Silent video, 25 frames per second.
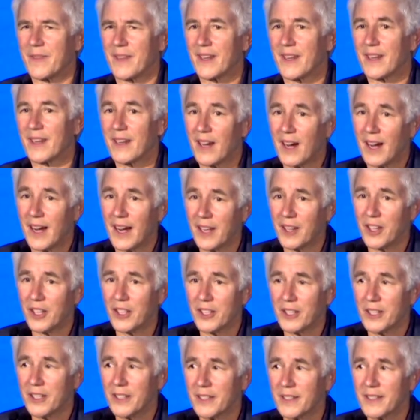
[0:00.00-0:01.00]

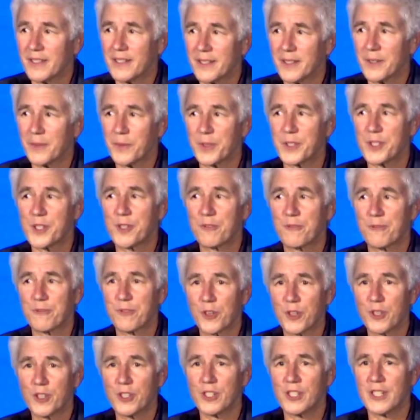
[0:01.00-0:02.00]
Kylar was the
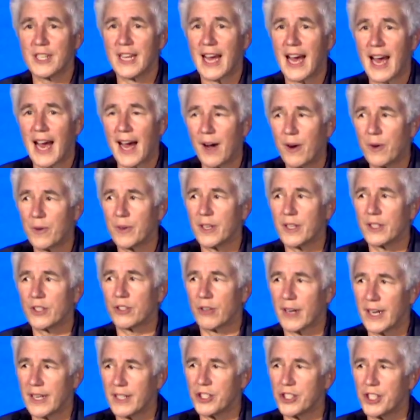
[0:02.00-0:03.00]
first out
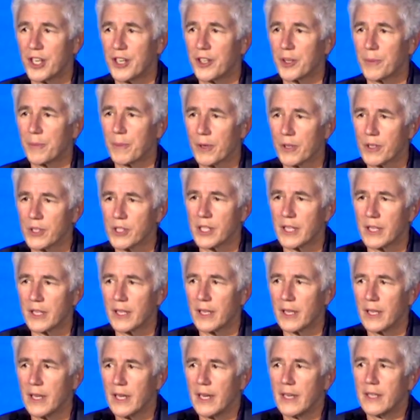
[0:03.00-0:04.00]
transgender
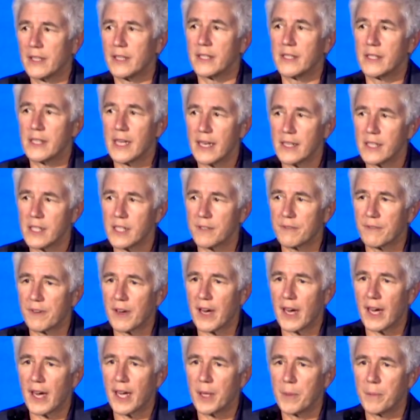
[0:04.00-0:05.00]
person to
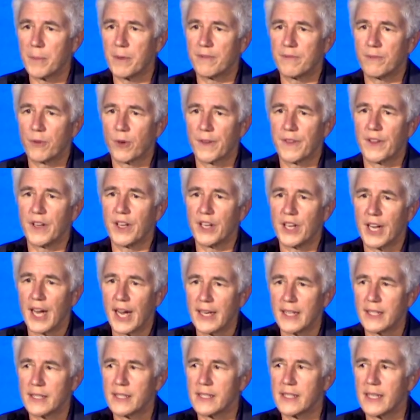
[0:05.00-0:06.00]
testify before the
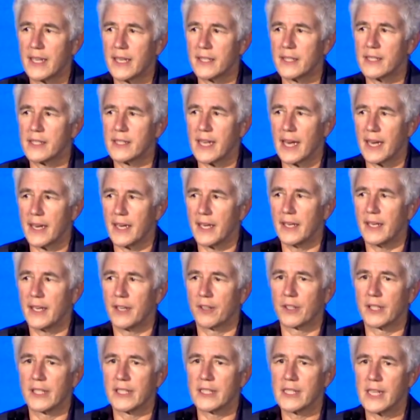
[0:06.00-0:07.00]
United States Senate
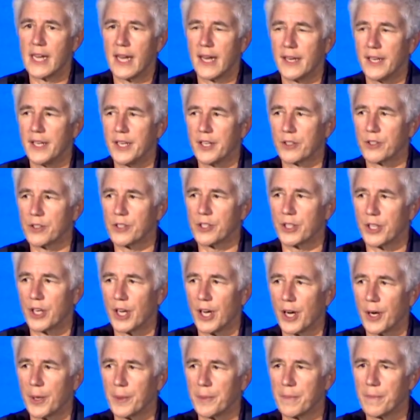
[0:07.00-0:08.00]
nearly 10 years
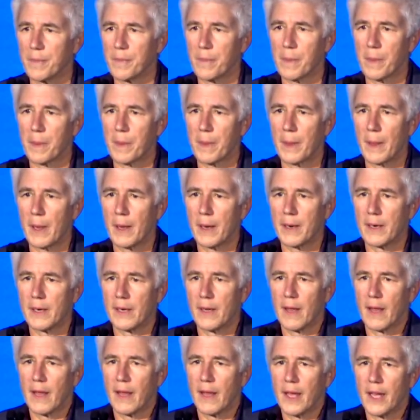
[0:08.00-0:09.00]
ago.
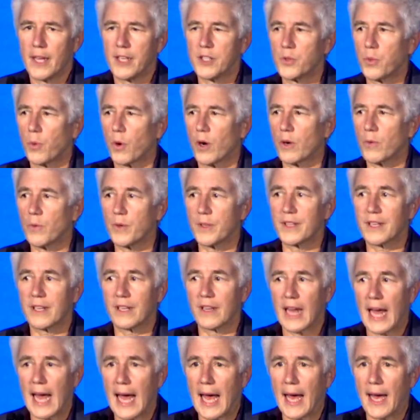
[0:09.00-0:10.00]
His work with
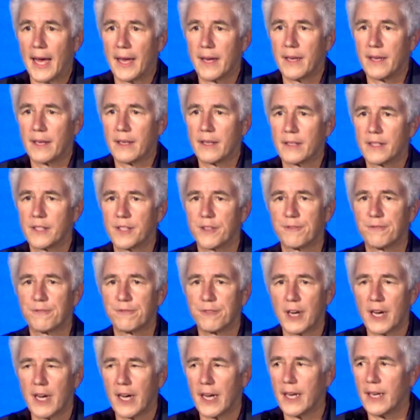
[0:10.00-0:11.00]
GLAAD to
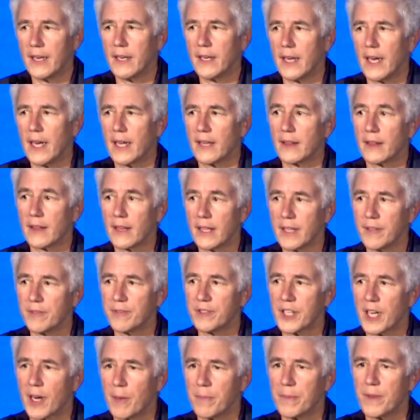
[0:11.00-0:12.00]
find and lift
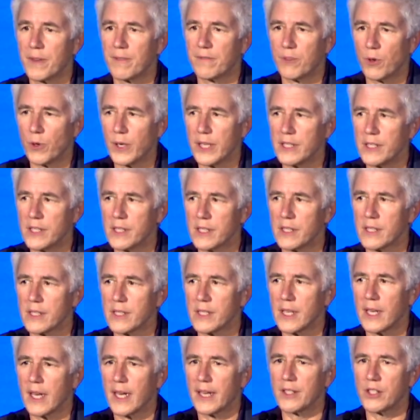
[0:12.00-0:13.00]
up the voices
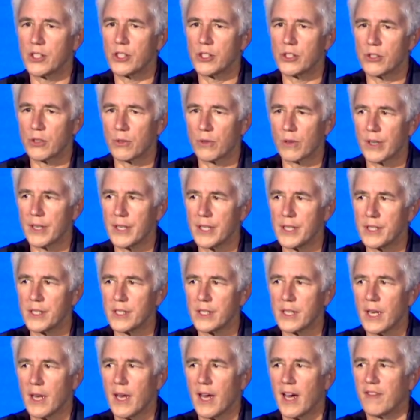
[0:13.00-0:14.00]
and stories
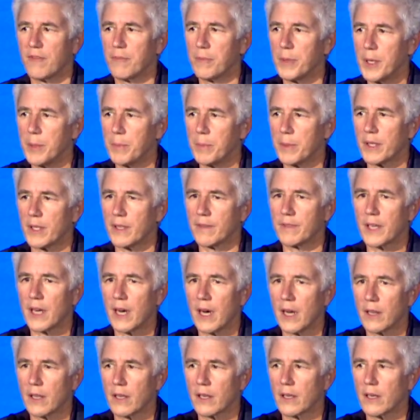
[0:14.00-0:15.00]
of people of
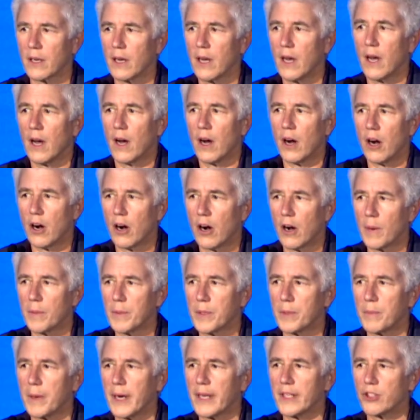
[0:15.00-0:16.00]
color harmed
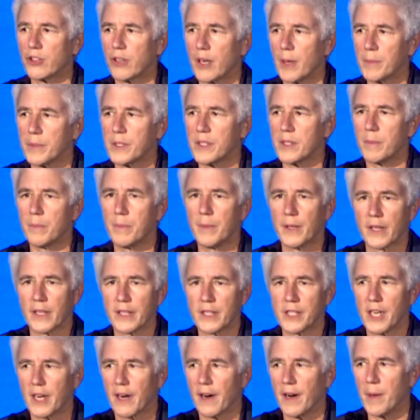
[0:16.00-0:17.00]
by Trump's
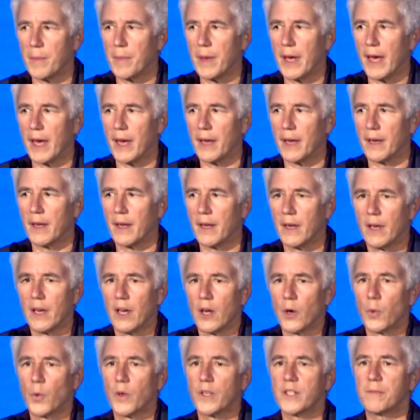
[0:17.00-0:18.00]
military ban
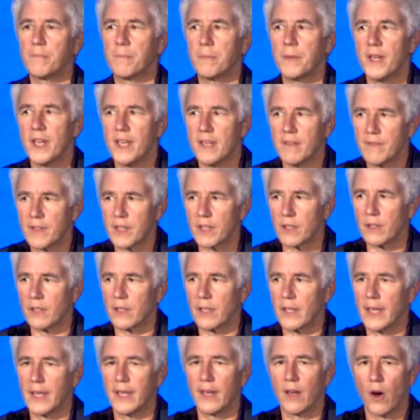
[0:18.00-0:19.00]
was pivotal
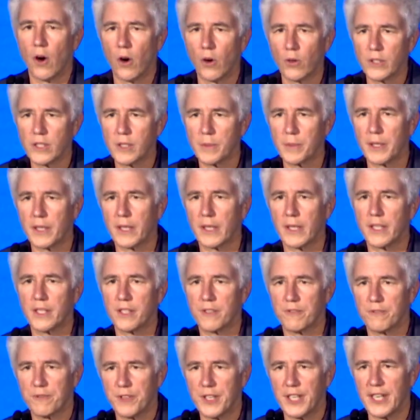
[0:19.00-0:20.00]
in ultimately
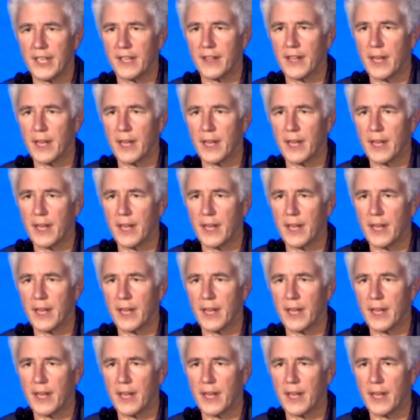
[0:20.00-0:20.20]
defeating the